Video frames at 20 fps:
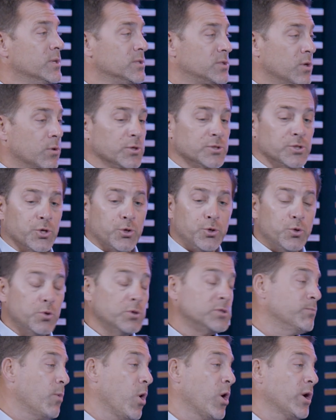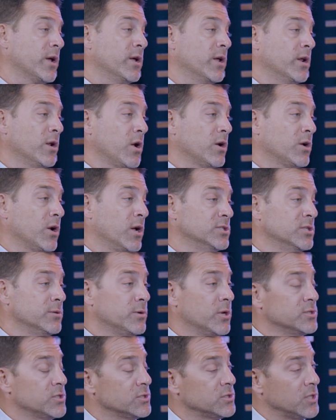So there's a huge market in our
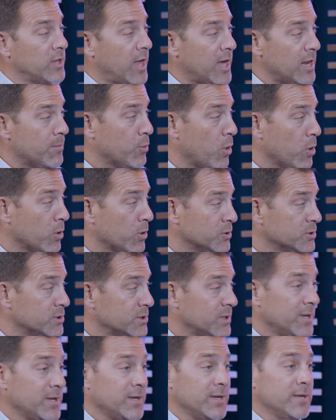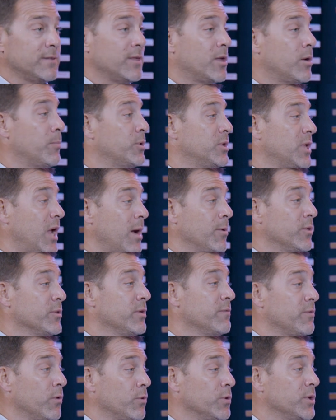country because there's a lot of brokers that are
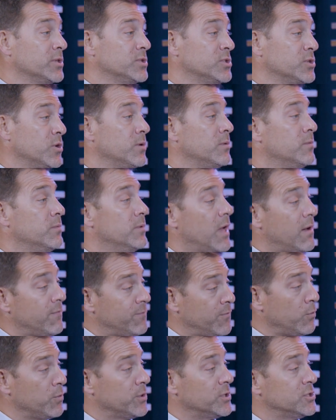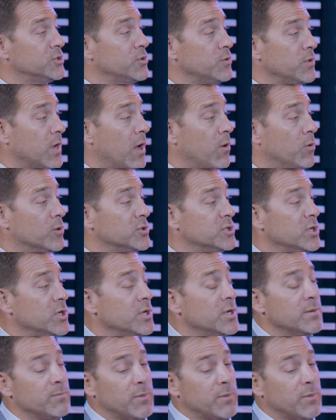predominantly fully insured, have fully insured knowledge,